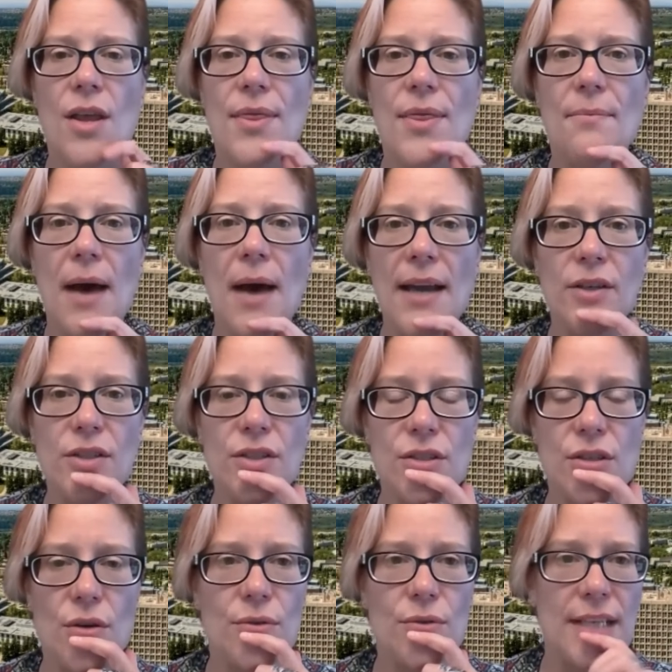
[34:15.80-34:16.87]
The minors
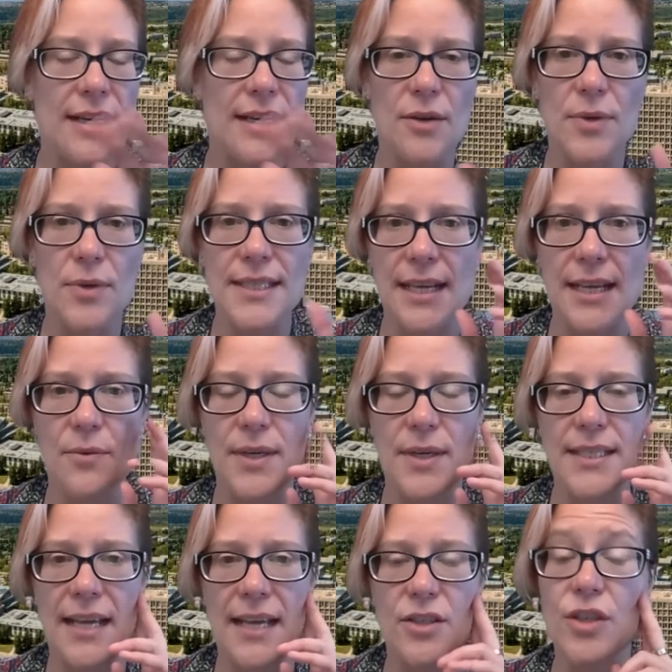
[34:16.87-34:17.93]
don't, and it was it
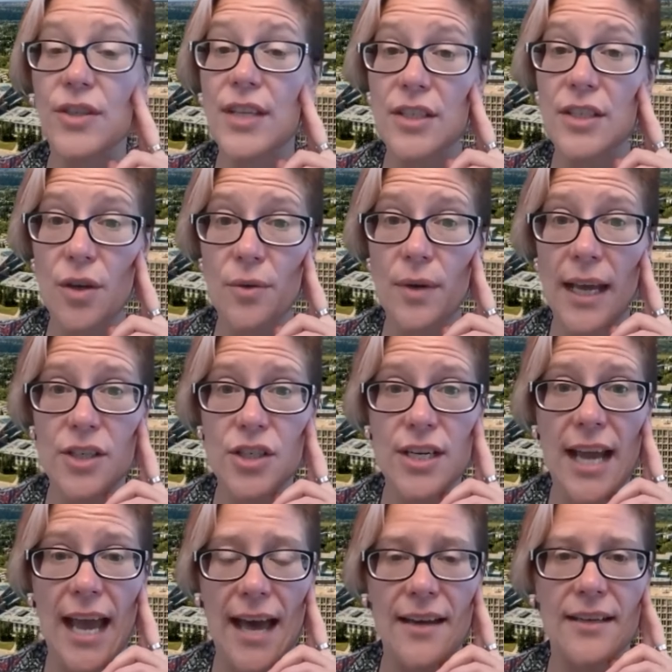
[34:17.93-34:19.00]
was answered. They don't
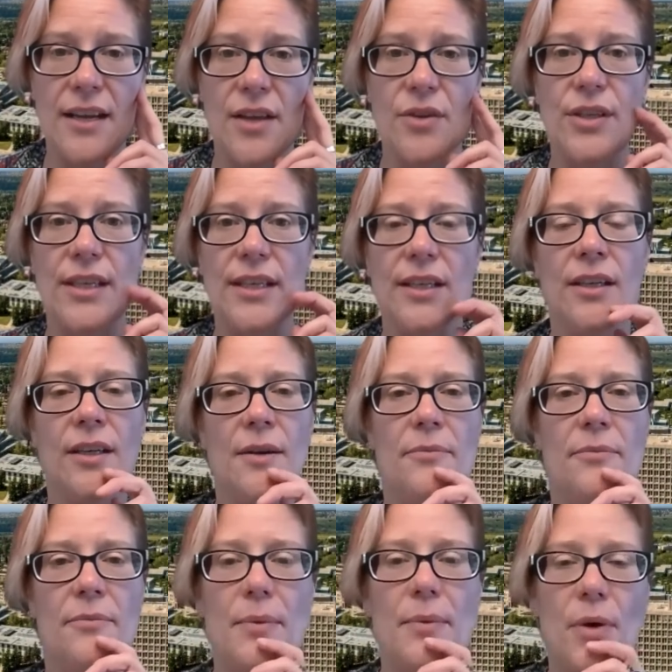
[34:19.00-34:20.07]
actually add another year,
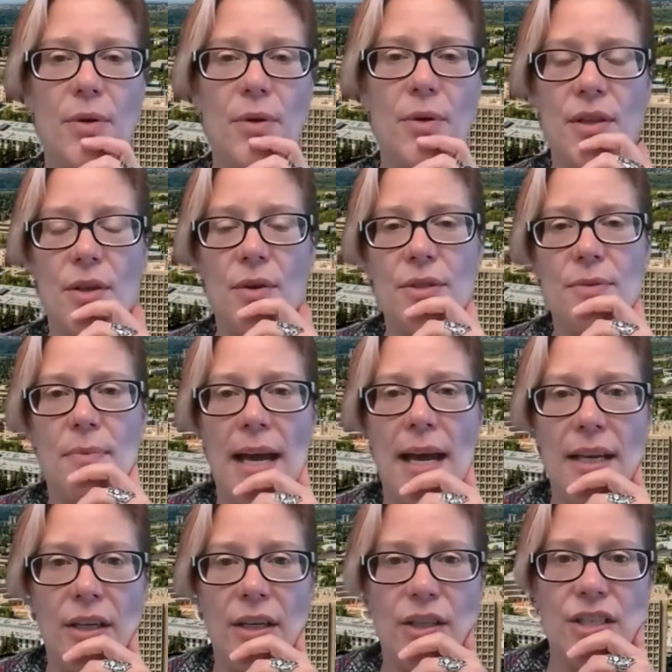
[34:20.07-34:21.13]
but most of those
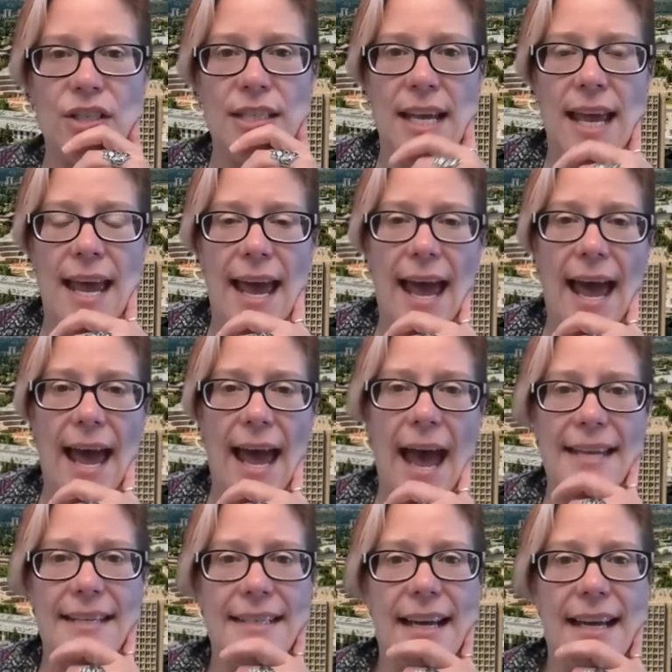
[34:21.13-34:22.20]
minors
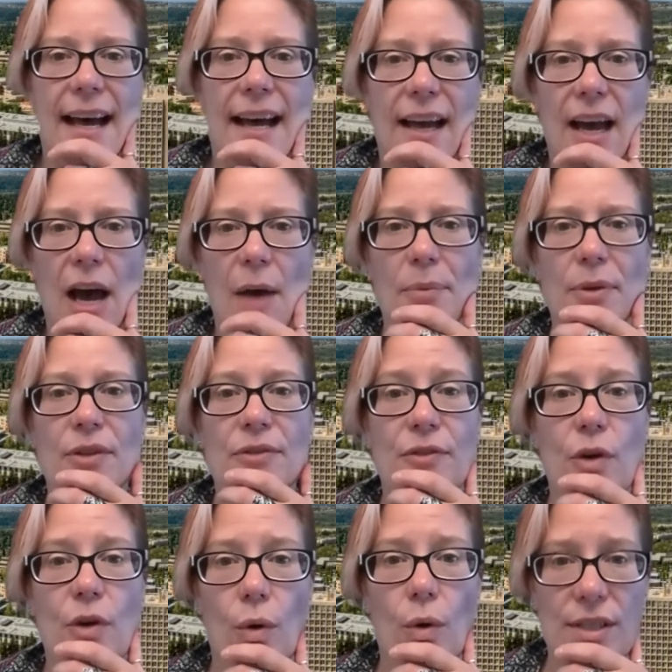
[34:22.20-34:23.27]
add a couple of
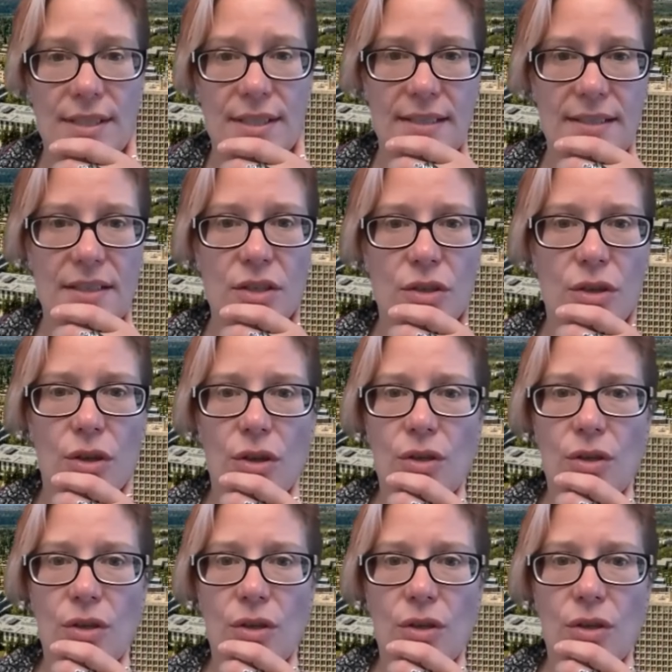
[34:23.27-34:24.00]
courses.